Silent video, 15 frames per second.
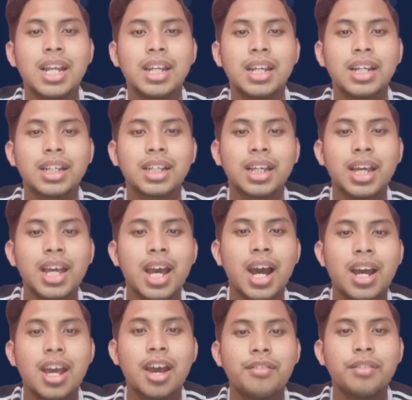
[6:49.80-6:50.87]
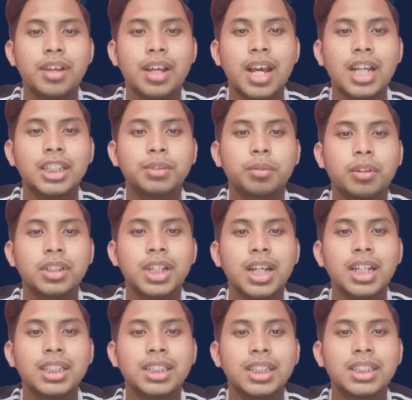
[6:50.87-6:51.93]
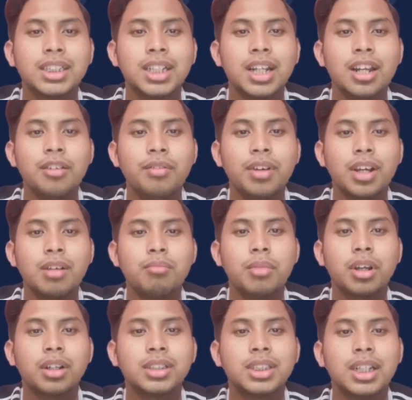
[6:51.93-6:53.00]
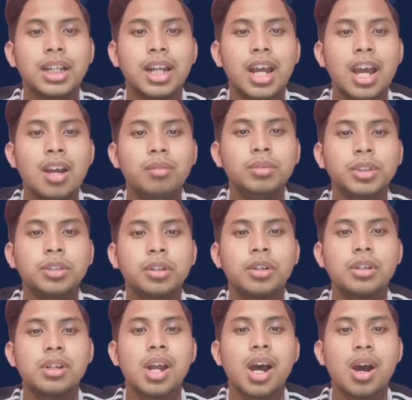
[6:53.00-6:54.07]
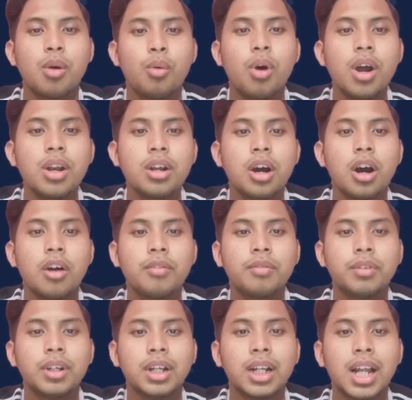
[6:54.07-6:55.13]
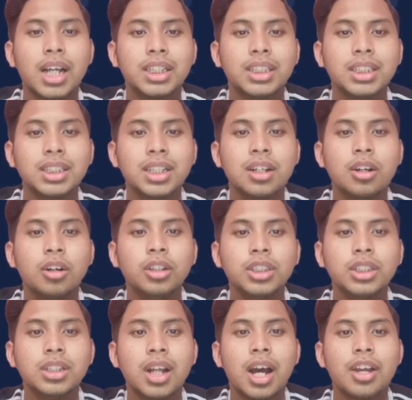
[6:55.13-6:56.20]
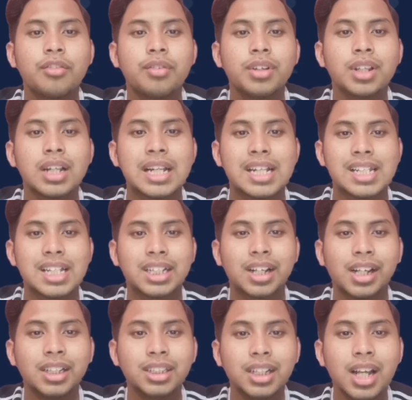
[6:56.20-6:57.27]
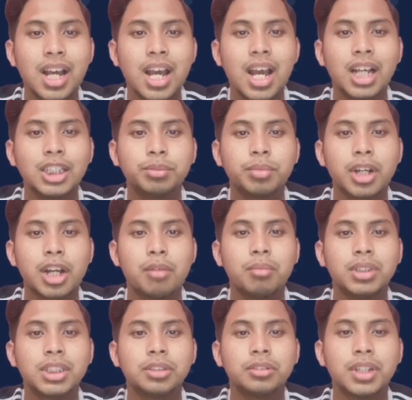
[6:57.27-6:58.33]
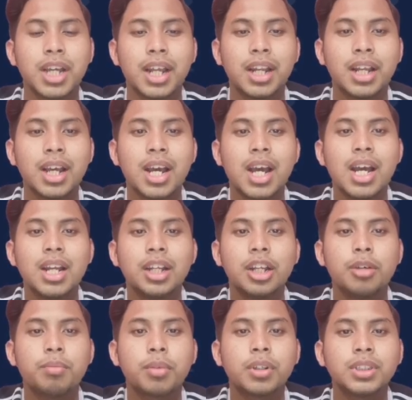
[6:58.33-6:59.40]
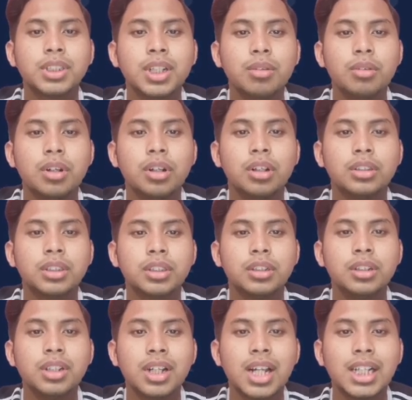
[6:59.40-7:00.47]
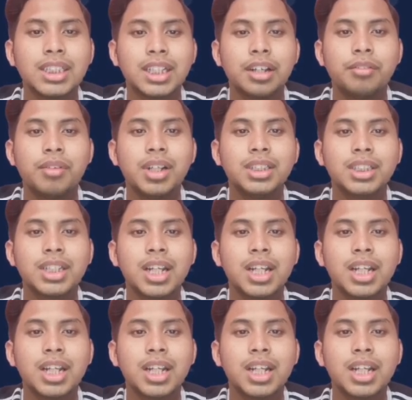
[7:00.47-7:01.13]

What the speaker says: The KIFES project is significant because it aims to conduct one of the largest ocean iron fertilization experiments to date. The project will also utilize advanced